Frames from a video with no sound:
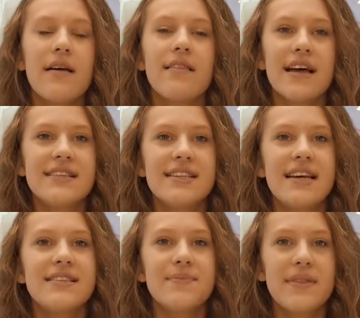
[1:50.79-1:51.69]
Let's
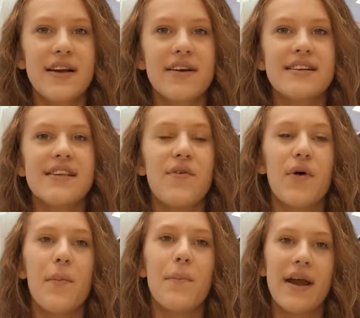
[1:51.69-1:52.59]
test some theories of
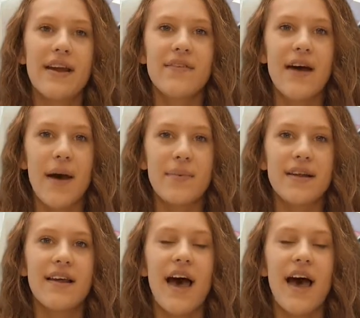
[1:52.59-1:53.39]
what might have happened